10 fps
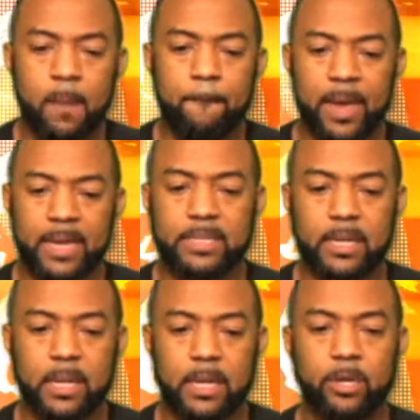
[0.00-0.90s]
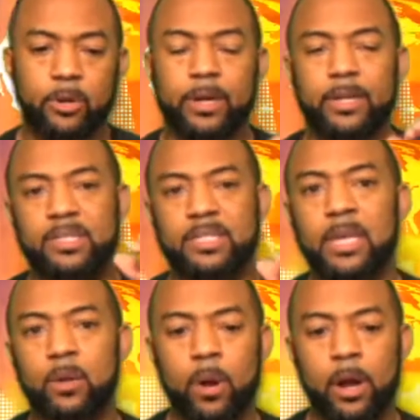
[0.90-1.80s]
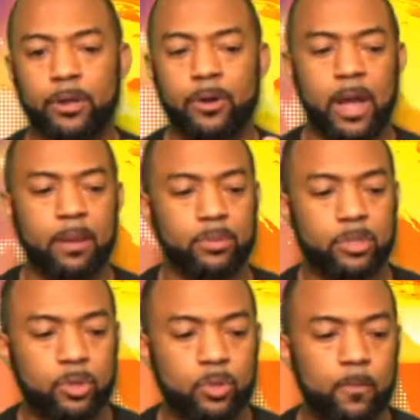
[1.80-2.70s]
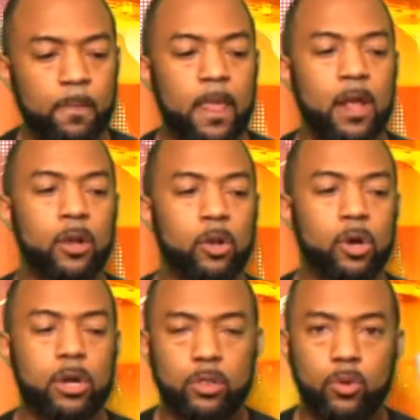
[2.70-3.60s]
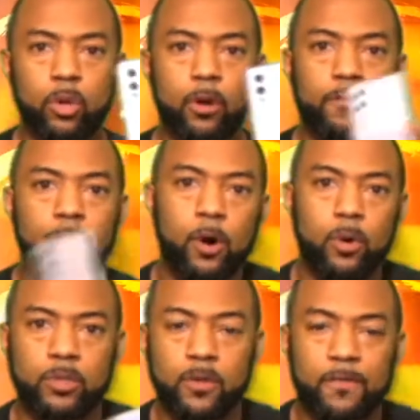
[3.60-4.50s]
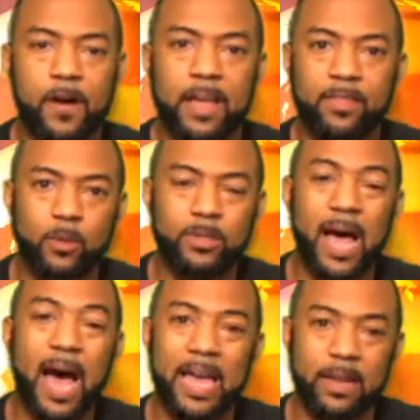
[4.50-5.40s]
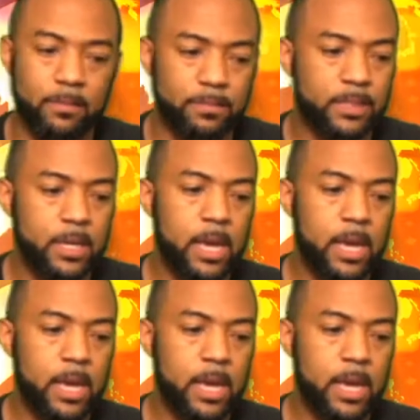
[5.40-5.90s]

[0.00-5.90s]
Basically, you're going to see where you're able to look through your phone to find those items.